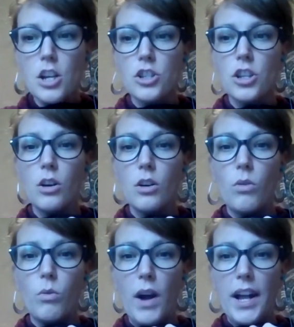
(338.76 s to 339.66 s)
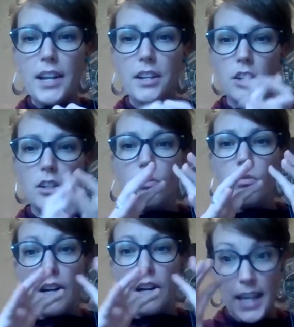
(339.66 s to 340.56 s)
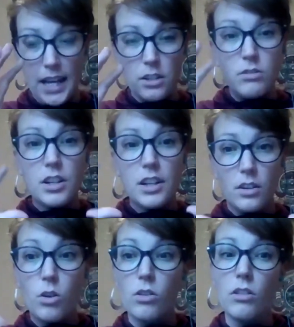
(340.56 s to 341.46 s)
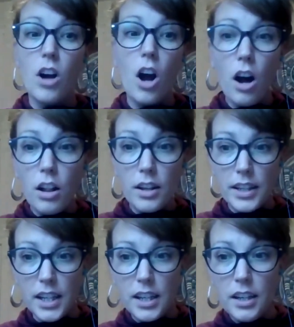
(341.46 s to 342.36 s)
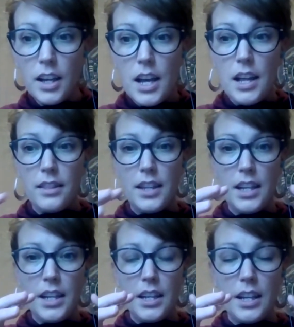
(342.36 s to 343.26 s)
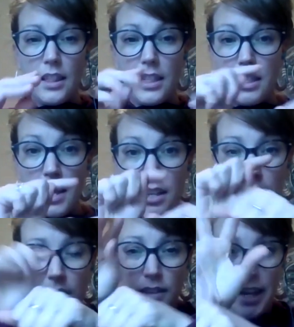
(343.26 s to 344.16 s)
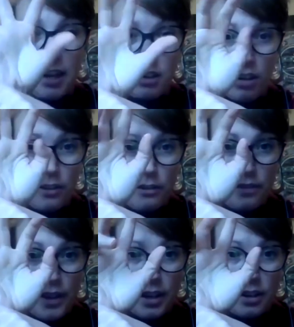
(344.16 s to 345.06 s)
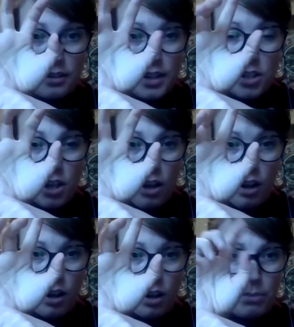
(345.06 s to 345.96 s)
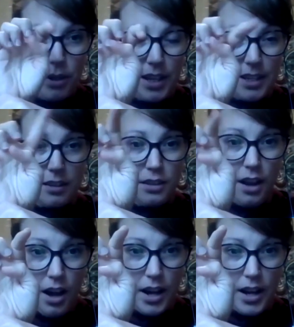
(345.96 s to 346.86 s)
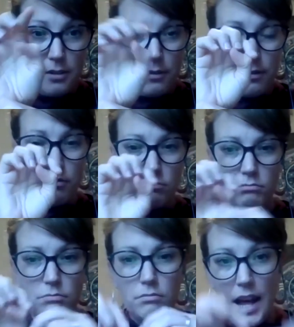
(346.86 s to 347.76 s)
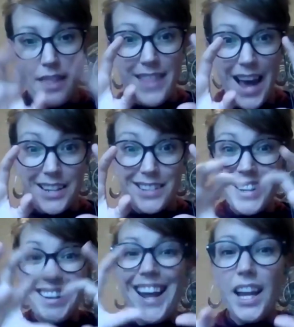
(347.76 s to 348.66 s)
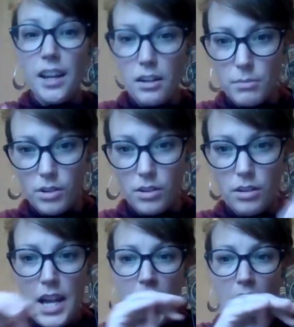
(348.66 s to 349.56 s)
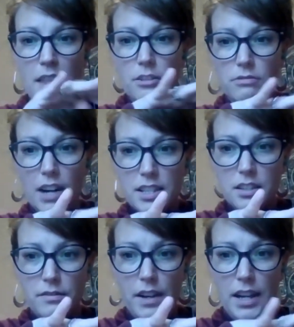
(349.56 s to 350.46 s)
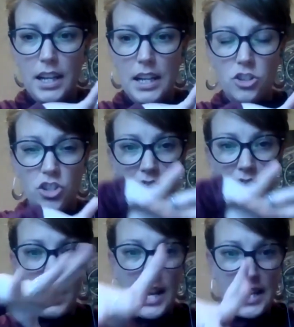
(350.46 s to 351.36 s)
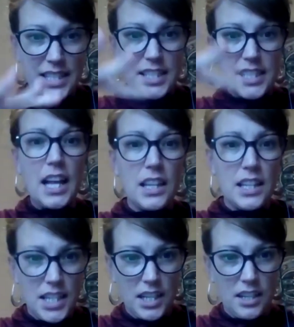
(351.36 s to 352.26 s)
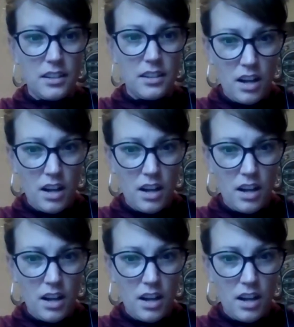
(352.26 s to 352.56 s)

So when you look at the coral colony, the thin layer on the very top is alive, and that is an animal, and the rest of it is just like skeleton